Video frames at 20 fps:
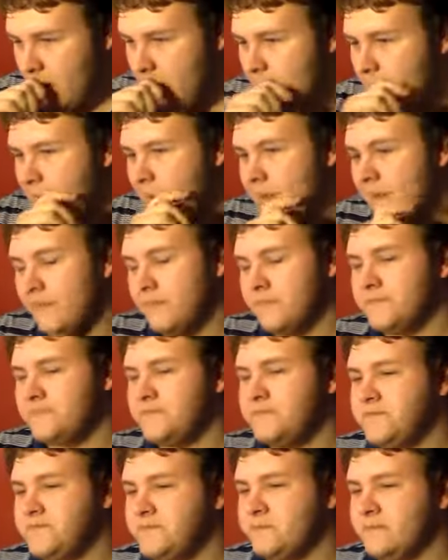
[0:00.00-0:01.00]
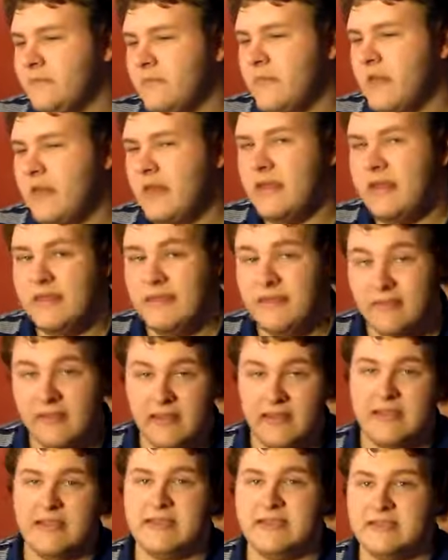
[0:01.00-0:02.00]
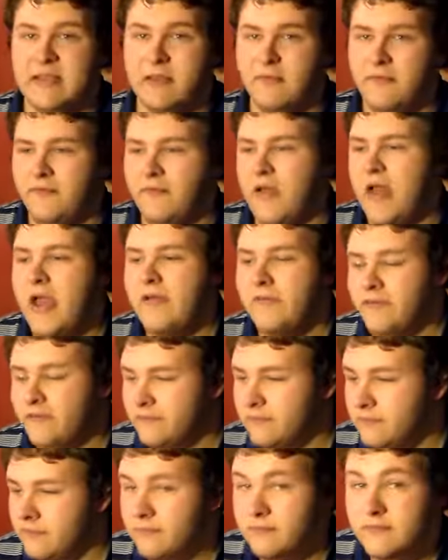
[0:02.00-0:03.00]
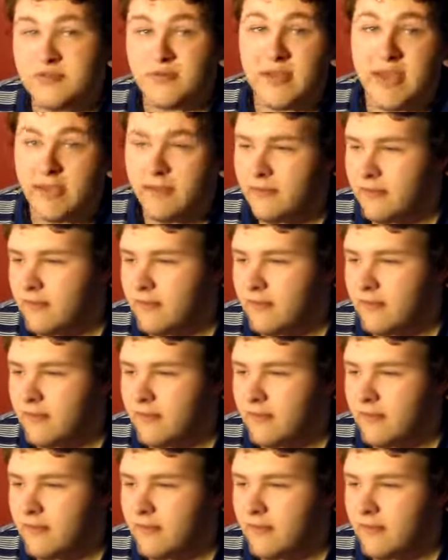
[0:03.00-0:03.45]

Um, and he's number five. So yeah.